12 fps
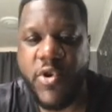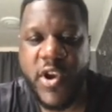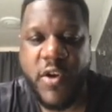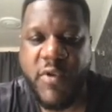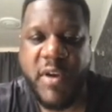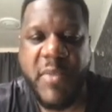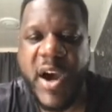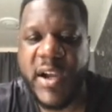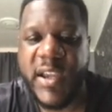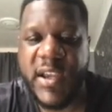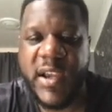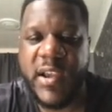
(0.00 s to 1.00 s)
You don't want to
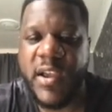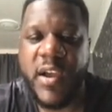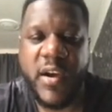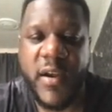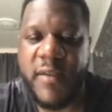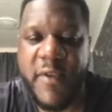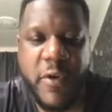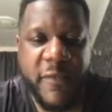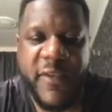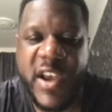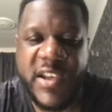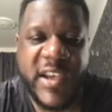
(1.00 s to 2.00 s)
market it on the very
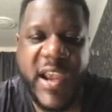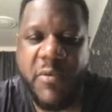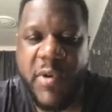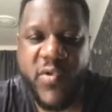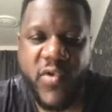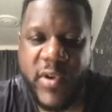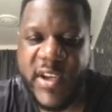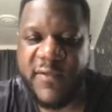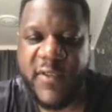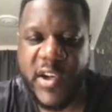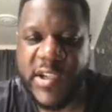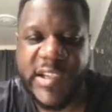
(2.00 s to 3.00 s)
first day when all this
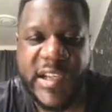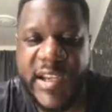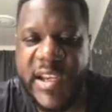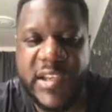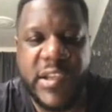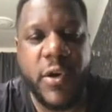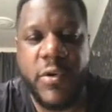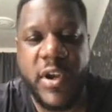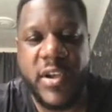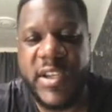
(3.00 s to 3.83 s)
volatility is going on.